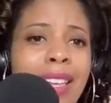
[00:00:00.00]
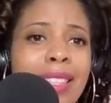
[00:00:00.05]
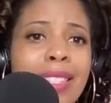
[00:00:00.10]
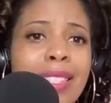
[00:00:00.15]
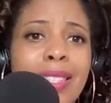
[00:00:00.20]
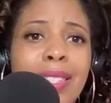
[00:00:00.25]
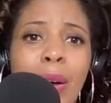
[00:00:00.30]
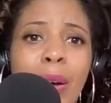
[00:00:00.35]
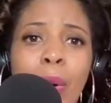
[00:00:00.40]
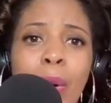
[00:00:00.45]

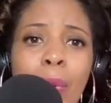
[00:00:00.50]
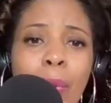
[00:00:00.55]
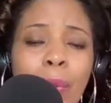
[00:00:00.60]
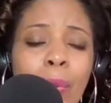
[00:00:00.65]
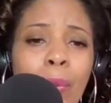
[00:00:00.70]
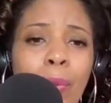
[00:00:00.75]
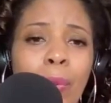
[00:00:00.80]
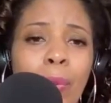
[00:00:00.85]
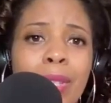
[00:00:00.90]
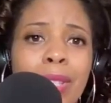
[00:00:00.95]
It's
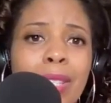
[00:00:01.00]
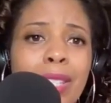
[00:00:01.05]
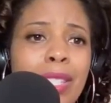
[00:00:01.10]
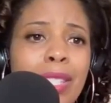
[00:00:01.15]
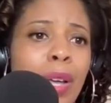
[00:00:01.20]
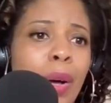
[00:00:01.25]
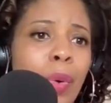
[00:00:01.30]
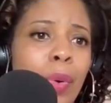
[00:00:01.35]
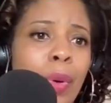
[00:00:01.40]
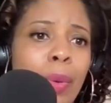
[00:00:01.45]
so,
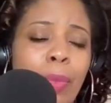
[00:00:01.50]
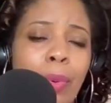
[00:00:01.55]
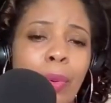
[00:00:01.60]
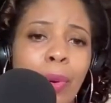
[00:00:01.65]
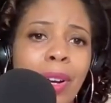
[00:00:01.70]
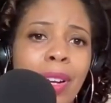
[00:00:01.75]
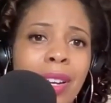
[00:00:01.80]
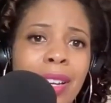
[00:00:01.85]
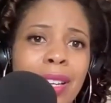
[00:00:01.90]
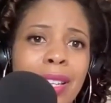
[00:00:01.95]
so
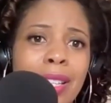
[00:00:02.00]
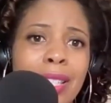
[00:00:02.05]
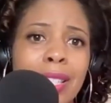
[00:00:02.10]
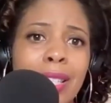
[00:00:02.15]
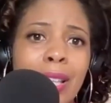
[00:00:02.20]
important.